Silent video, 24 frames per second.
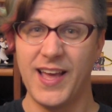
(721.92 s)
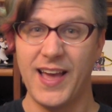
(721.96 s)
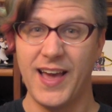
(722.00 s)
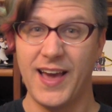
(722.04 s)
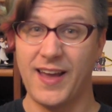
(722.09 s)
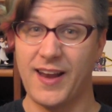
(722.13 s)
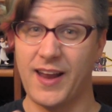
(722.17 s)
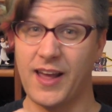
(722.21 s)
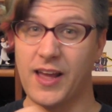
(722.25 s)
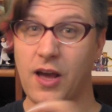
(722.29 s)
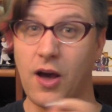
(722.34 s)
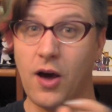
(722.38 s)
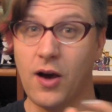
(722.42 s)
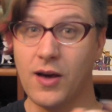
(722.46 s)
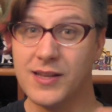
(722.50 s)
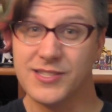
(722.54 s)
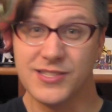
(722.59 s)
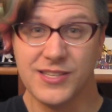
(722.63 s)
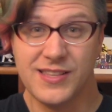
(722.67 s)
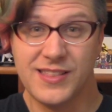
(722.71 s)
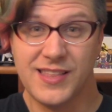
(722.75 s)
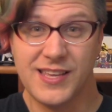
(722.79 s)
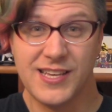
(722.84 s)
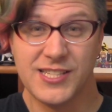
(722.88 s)
and I
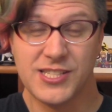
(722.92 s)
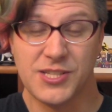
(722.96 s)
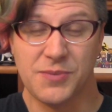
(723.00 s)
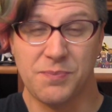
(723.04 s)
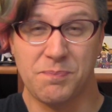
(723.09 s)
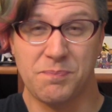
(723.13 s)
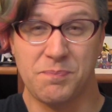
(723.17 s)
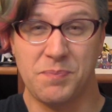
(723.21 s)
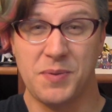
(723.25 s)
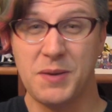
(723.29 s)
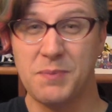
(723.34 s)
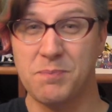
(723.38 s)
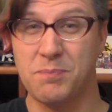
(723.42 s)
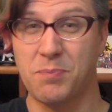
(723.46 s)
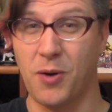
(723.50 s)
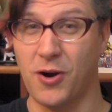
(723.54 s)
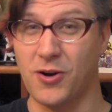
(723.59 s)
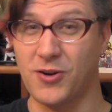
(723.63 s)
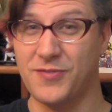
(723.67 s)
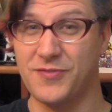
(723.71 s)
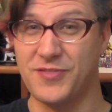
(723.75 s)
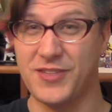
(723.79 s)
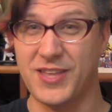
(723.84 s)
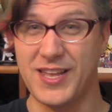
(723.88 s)
honestly think it's a big
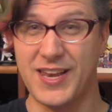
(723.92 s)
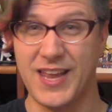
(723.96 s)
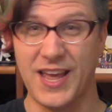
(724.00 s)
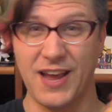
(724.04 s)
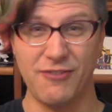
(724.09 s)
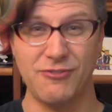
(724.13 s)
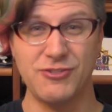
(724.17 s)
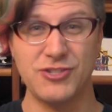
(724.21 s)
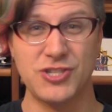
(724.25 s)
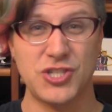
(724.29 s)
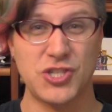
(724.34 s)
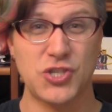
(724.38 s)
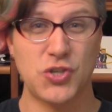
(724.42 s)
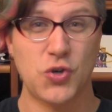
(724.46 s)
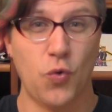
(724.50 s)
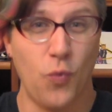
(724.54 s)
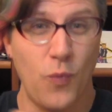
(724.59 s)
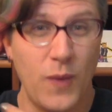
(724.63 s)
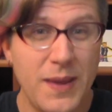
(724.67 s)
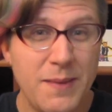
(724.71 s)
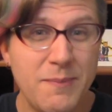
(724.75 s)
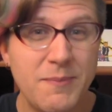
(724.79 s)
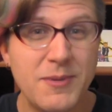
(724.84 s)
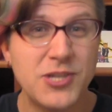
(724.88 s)
part of the inherent
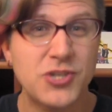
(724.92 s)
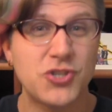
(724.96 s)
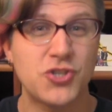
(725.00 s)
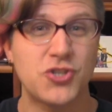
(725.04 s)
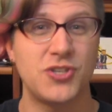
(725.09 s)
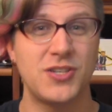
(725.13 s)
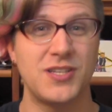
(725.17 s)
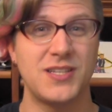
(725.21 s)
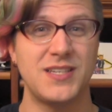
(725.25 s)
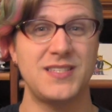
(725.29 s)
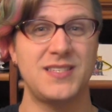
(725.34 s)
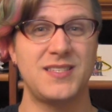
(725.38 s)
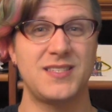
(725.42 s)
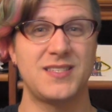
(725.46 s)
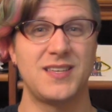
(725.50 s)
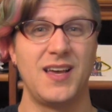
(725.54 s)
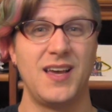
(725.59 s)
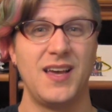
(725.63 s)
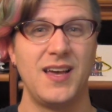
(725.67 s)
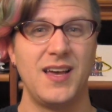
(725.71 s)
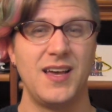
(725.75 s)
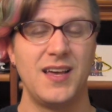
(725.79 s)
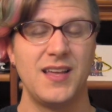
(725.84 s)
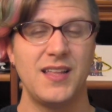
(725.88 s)
squeamishness
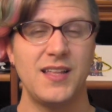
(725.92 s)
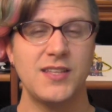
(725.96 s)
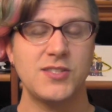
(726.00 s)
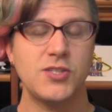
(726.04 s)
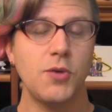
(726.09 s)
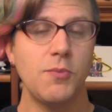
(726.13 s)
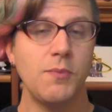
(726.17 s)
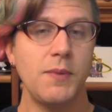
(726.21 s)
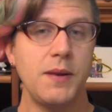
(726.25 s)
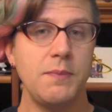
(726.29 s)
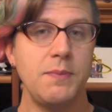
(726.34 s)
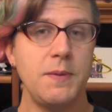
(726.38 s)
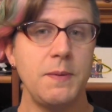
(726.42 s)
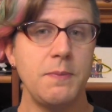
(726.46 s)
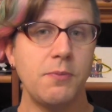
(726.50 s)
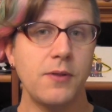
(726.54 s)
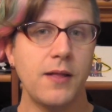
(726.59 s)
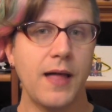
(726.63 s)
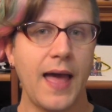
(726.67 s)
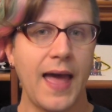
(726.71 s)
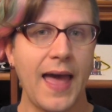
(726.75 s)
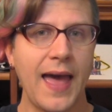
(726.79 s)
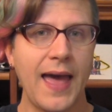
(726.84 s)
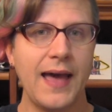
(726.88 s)
that so many
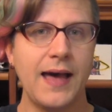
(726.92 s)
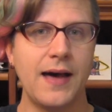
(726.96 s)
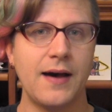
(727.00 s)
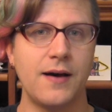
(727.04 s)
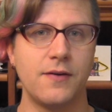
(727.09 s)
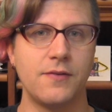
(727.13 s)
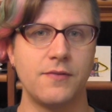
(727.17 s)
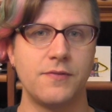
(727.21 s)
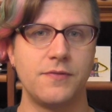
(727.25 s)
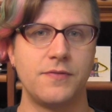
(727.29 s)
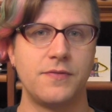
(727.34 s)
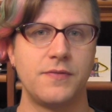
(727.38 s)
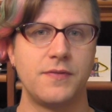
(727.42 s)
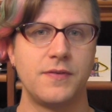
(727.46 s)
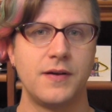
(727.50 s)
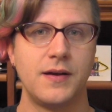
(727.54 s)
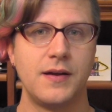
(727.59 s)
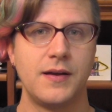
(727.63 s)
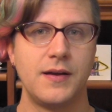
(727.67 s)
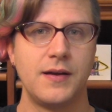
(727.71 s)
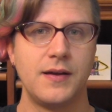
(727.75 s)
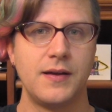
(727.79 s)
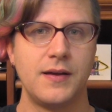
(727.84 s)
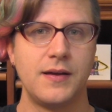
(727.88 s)
people have.
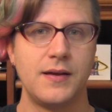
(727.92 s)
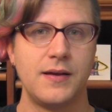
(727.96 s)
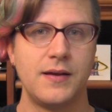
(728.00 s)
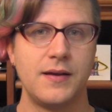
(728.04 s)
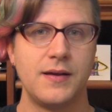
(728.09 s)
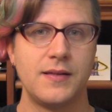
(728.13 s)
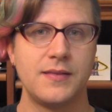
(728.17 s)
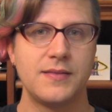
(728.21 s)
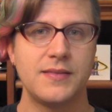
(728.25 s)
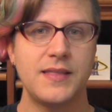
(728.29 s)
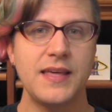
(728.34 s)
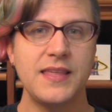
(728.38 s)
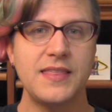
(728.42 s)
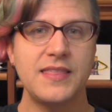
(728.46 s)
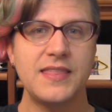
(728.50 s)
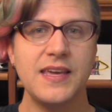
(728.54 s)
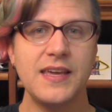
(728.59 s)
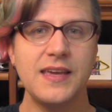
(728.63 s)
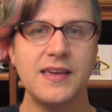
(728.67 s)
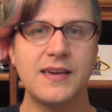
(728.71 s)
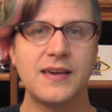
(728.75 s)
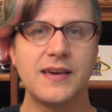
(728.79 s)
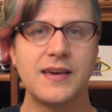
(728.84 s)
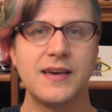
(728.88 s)
They
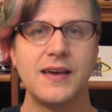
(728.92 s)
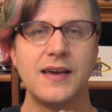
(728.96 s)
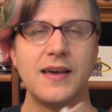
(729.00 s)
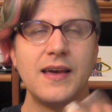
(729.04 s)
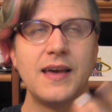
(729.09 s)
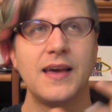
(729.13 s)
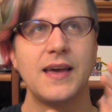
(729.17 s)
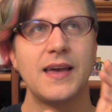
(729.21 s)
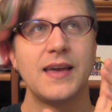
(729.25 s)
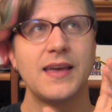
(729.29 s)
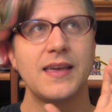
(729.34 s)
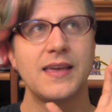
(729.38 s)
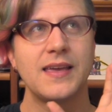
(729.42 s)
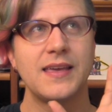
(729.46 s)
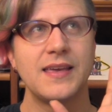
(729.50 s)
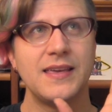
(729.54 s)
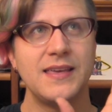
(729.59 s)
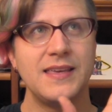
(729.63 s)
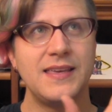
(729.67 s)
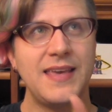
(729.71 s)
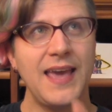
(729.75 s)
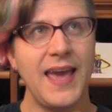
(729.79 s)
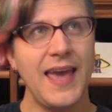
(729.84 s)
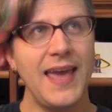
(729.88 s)
think
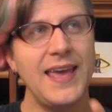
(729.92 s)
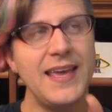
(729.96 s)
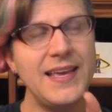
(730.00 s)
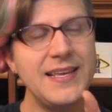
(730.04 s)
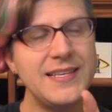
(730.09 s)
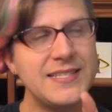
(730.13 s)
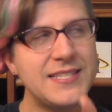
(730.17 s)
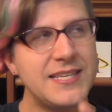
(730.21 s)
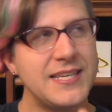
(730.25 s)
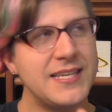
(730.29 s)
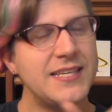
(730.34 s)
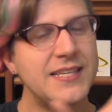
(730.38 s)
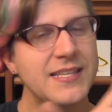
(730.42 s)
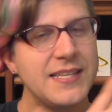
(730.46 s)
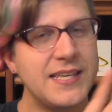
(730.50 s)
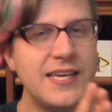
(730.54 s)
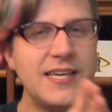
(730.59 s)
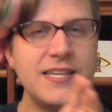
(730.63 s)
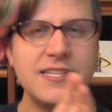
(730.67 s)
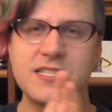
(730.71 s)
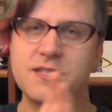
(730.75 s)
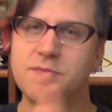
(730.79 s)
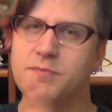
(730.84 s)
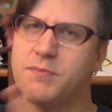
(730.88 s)
gays in
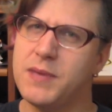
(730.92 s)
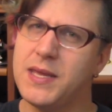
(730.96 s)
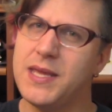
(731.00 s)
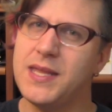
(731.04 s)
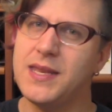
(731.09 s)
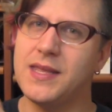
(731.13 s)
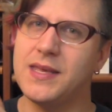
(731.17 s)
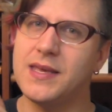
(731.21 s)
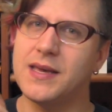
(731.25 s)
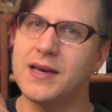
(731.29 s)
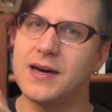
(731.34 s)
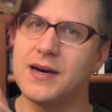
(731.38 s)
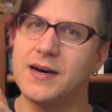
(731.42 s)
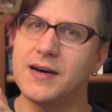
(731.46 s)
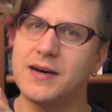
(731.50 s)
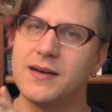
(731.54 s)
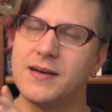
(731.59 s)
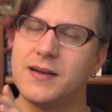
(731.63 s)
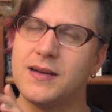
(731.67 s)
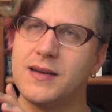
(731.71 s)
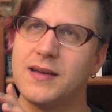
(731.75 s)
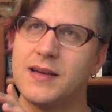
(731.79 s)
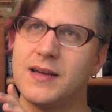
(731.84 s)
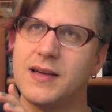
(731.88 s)
kids'
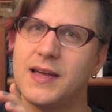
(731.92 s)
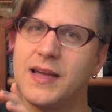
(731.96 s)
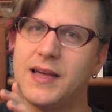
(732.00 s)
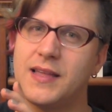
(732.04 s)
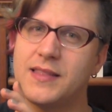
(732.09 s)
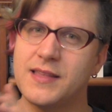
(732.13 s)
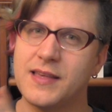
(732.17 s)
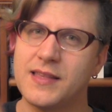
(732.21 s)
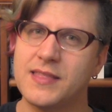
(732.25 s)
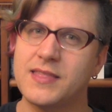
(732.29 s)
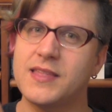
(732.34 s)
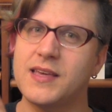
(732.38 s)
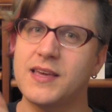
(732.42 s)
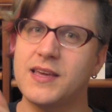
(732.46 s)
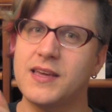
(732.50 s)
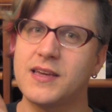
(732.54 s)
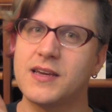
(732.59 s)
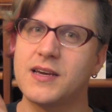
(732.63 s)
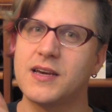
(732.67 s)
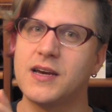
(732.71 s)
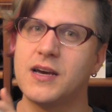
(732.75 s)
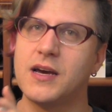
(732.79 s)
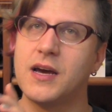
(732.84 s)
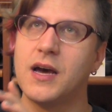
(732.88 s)
media, and they
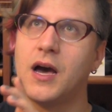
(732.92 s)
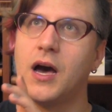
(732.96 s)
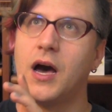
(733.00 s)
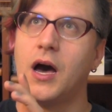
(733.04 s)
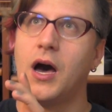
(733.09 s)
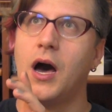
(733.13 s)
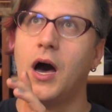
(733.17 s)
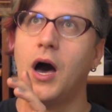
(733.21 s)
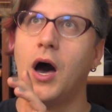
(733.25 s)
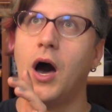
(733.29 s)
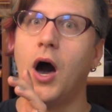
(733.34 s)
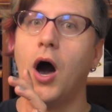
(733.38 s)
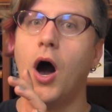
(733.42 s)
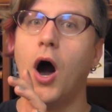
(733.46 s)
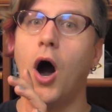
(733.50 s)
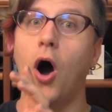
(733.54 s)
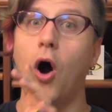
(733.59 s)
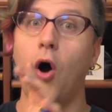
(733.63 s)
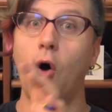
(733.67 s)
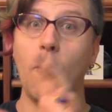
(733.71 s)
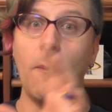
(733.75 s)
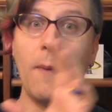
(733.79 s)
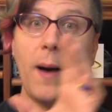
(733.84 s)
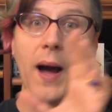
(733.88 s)
think,
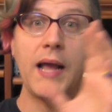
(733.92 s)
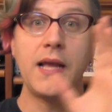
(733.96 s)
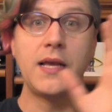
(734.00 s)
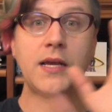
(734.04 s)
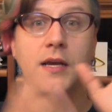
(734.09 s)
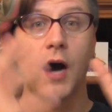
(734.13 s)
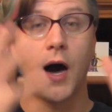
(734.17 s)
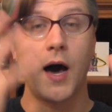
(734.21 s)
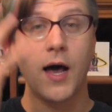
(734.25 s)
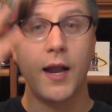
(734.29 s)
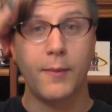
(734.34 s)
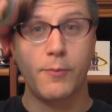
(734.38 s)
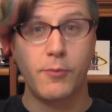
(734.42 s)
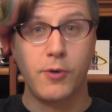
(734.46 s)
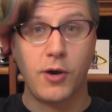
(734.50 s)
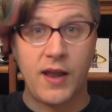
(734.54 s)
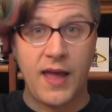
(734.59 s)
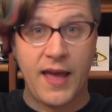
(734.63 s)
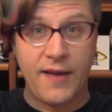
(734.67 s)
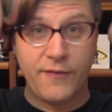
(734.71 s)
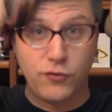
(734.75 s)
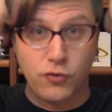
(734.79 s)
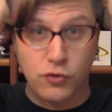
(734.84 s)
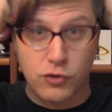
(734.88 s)
oh my god, I'm
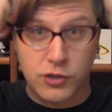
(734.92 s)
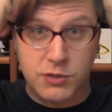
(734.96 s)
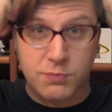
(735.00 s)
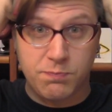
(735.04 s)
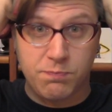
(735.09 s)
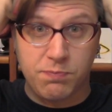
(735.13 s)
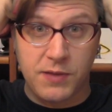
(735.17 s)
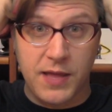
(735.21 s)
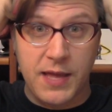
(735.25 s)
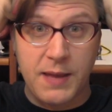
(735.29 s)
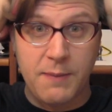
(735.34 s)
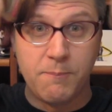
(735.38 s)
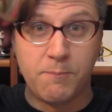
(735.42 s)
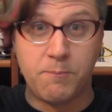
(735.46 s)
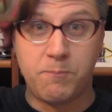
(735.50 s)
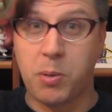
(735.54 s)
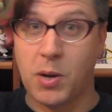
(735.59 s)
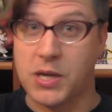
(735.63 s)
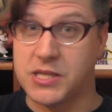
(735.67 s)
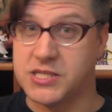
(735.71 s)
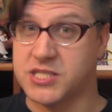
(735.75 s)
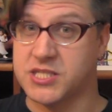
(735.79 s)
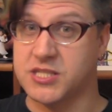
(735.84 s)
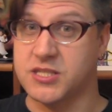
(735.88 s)
gonna have to explain
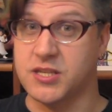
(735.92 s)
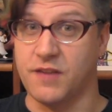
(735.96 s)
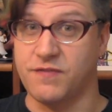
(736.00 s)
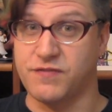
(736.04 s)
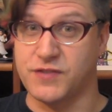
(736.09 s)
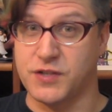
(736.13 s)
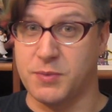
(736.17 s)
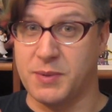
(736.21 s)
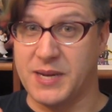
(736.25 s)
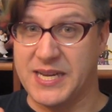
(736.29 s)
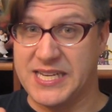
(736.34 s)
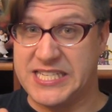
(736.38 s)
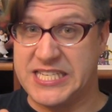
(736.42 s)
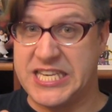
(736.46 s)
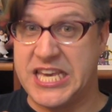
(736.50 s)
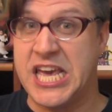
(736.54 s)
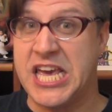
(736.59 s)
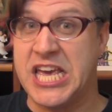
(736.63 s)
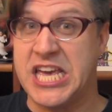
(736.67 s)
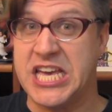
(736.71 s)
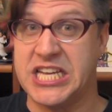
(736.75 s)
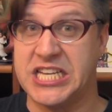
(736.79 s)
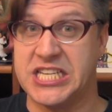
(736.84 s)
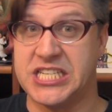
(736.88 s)
butt stuff to my
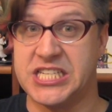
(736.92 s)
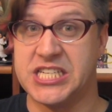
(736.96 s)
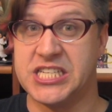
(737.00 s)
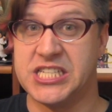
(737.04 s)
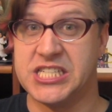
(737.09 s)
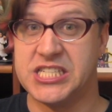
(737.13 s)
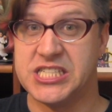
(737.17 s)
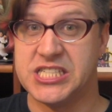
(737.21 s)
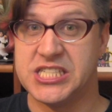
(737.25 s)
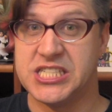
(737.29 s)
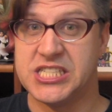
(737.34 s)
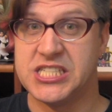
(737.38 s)
kid.